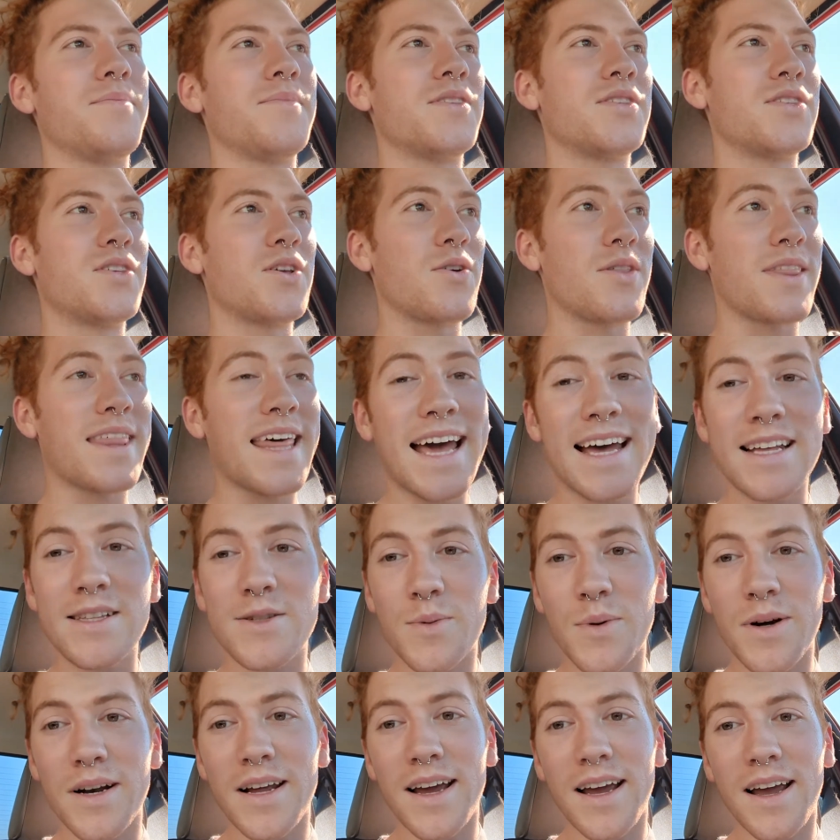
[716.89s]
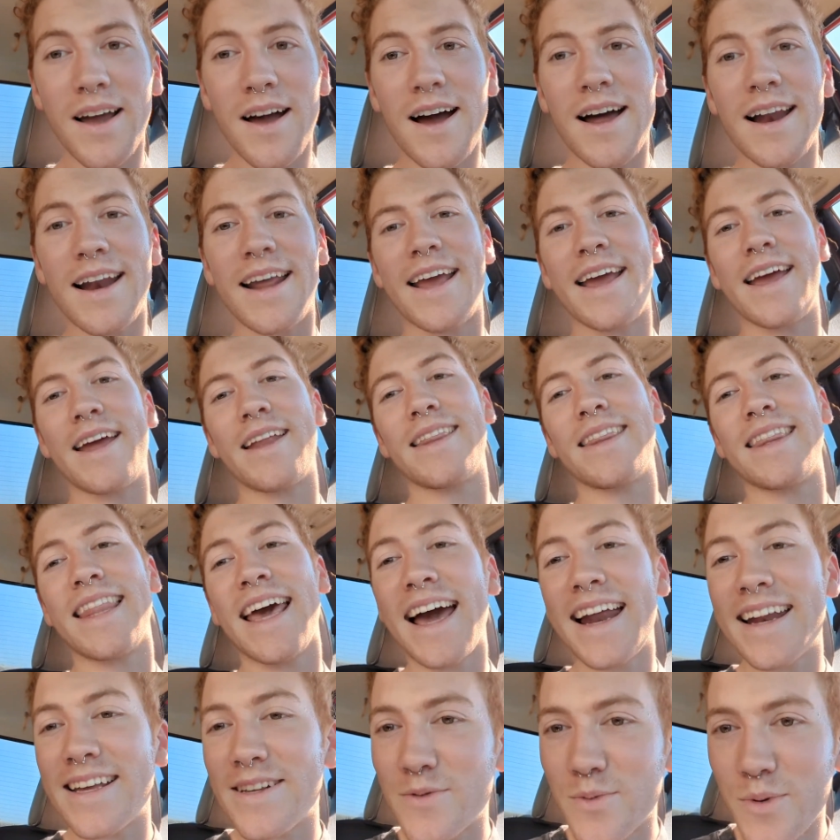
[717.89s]
So that's what I got, and
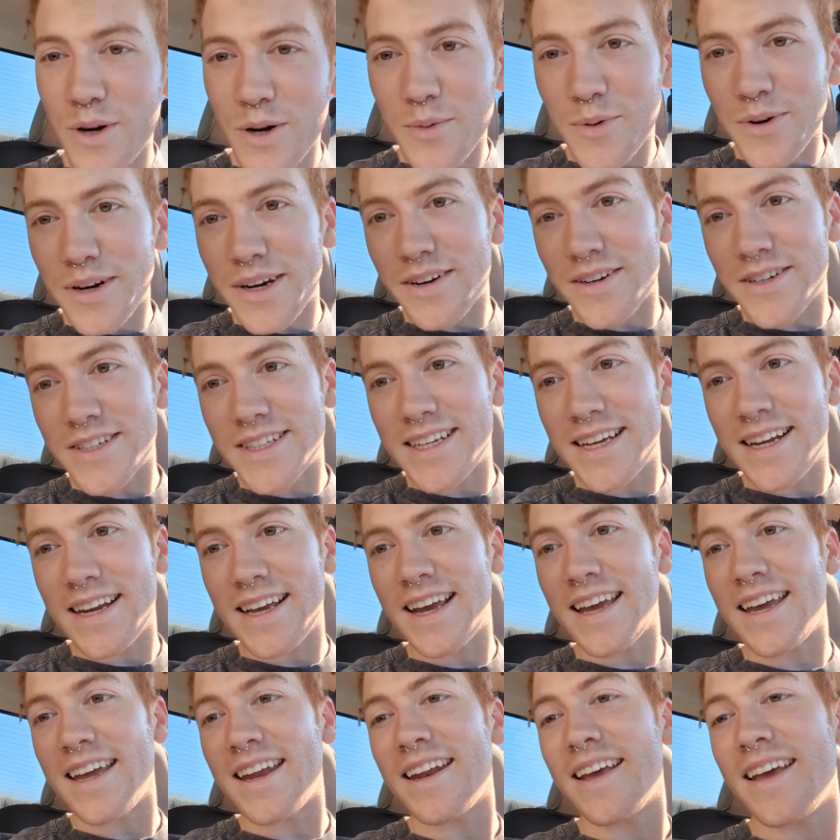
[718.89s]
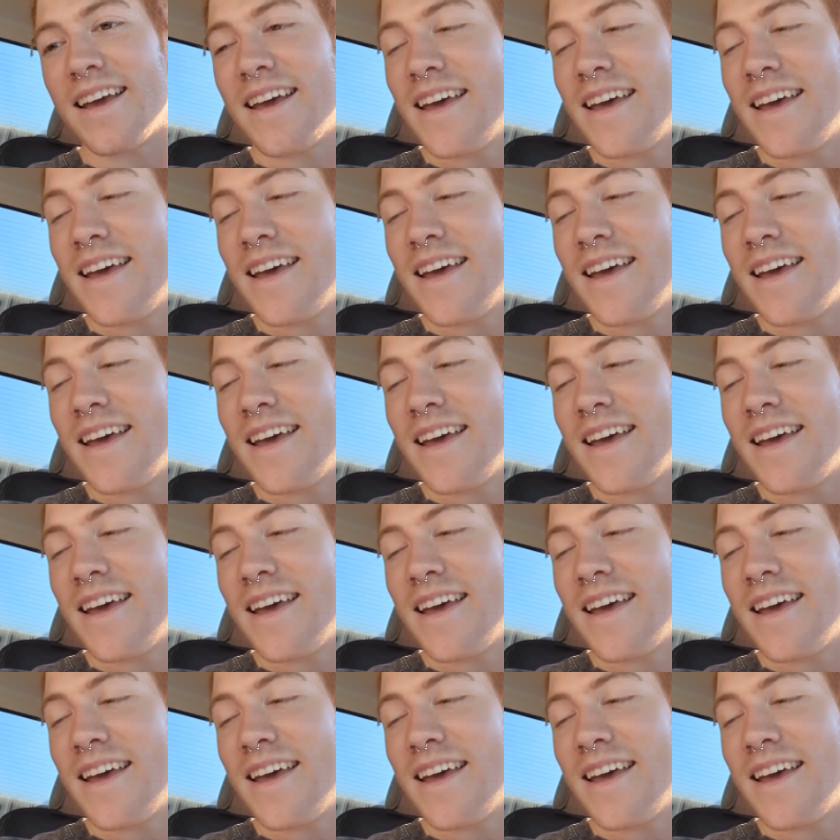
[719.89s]
that is what we are sitting in.